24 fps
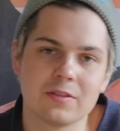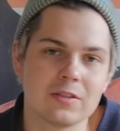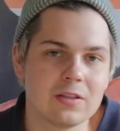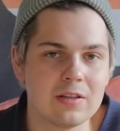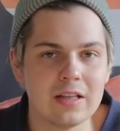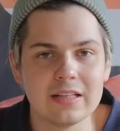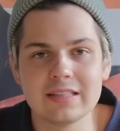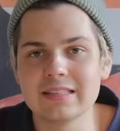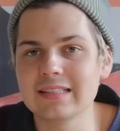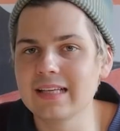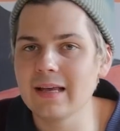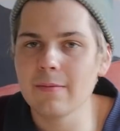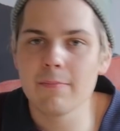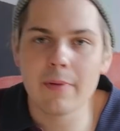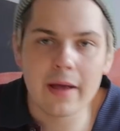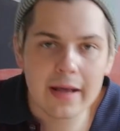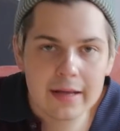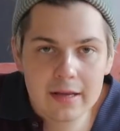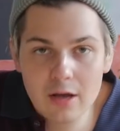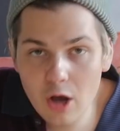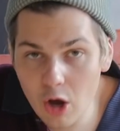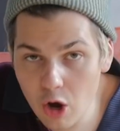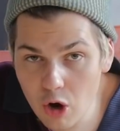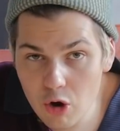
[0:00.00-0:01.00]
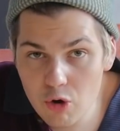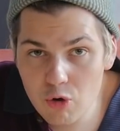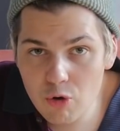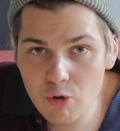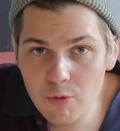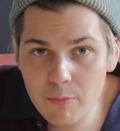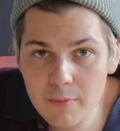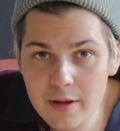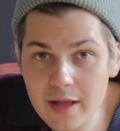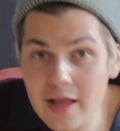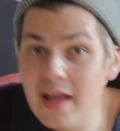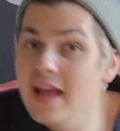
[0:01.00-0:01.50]
so let's get back
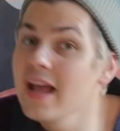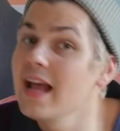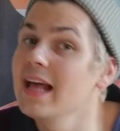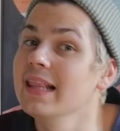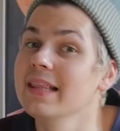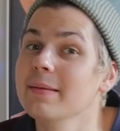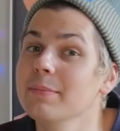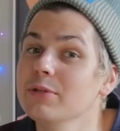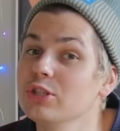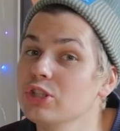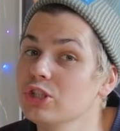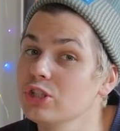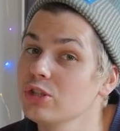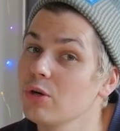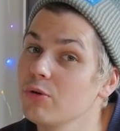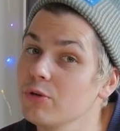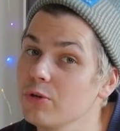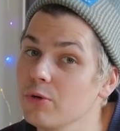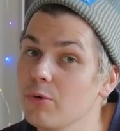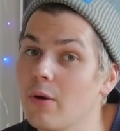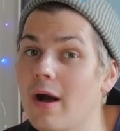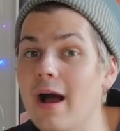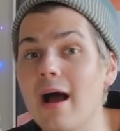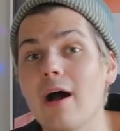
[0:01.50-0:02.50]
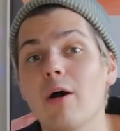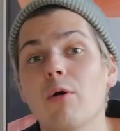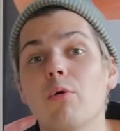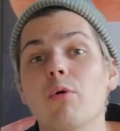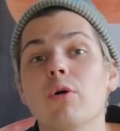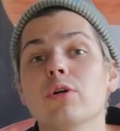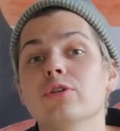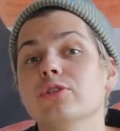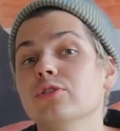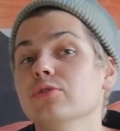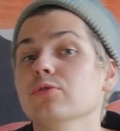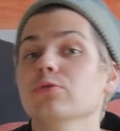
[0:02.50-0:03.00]
home, and let me show you how
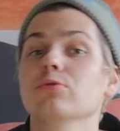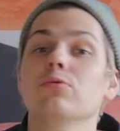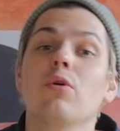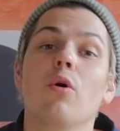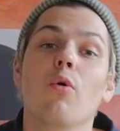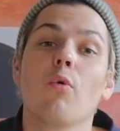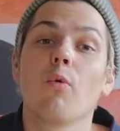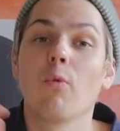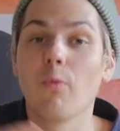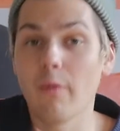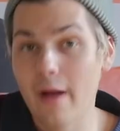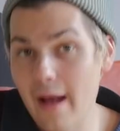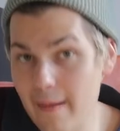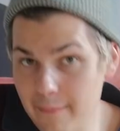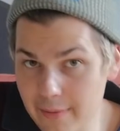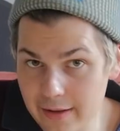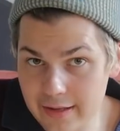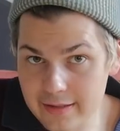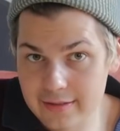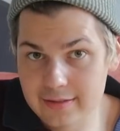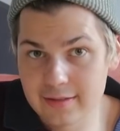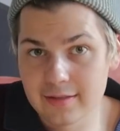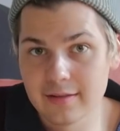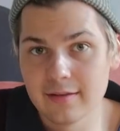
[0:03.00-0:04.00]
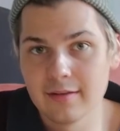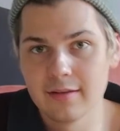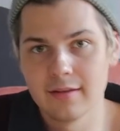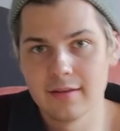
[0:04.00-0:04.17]
to wrap it.